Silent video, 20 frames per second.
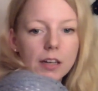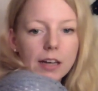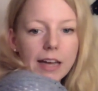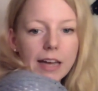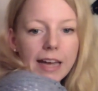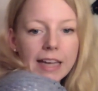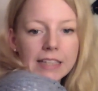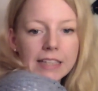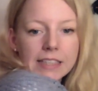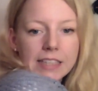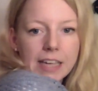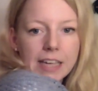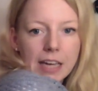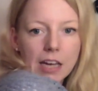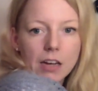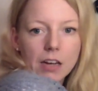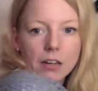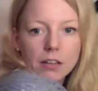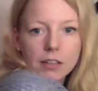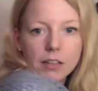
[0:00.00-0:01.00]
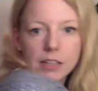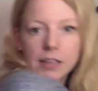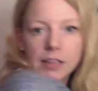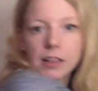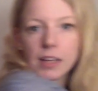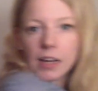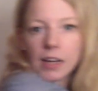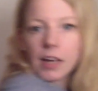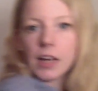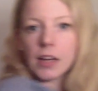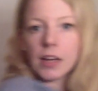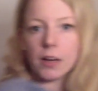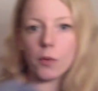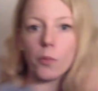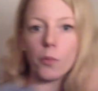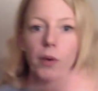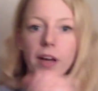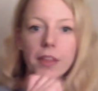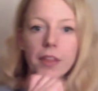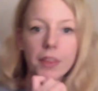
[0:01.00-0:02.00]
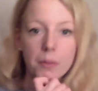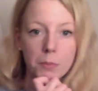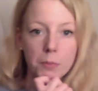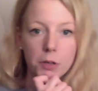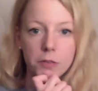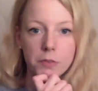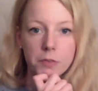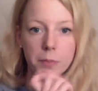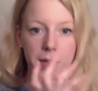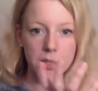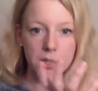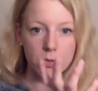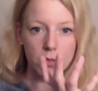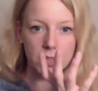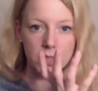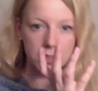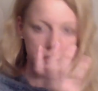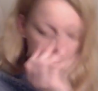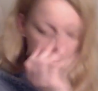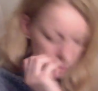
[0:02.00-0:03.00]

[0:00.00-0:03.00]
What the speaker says: end here, and then I wear them over my dresses